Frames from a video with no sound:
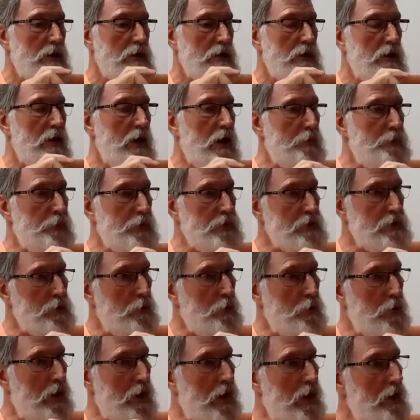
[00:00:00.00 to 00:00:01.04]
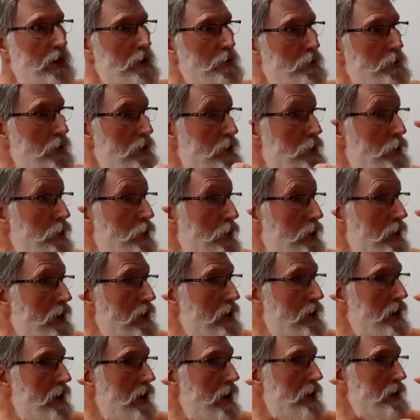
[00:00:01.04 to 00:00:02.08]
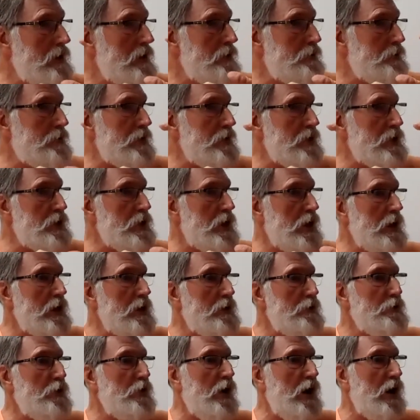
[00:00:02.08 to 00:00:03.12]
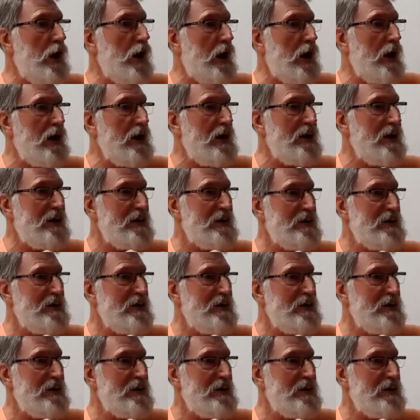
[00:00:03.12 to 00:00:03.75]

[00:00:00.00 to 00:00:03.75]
the upper square will look a different shade of gray.